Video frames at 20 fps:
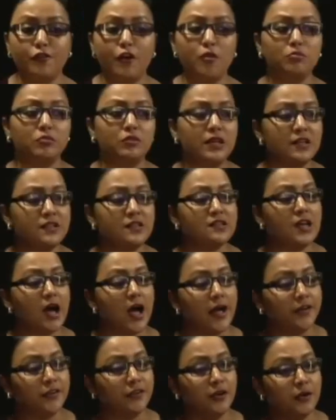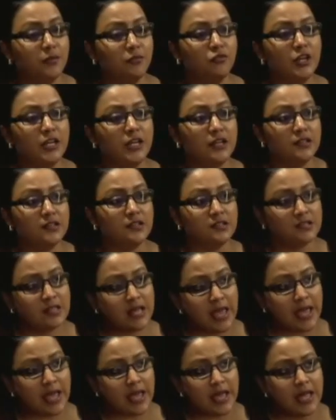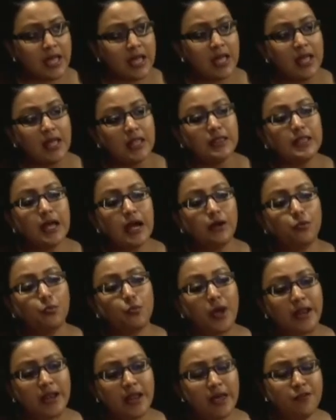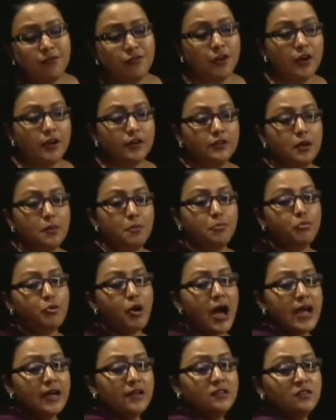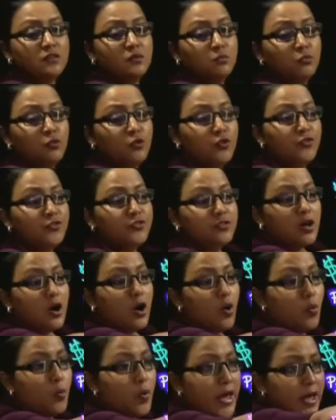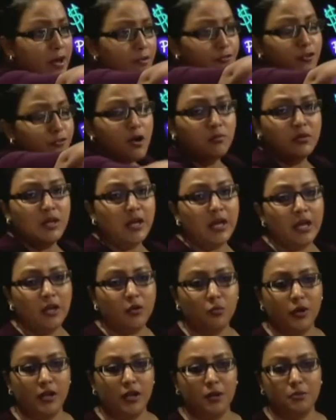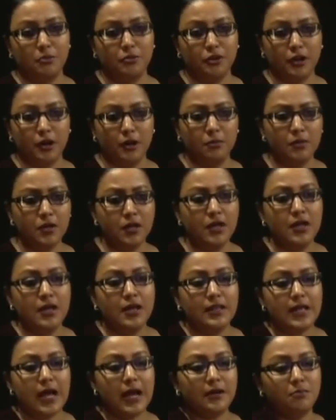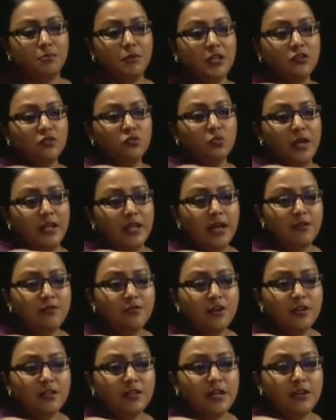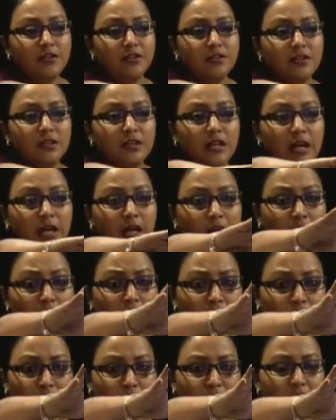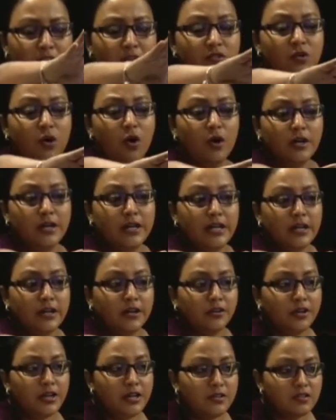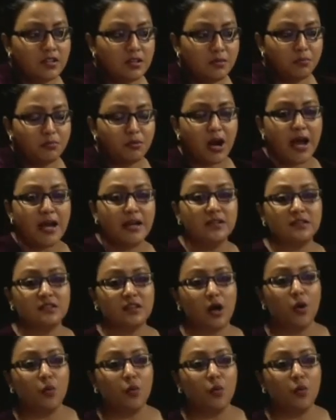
from this diagram we can say that whenever the price moves away from the equilibrium, that means whenever there is an increase or decrease in price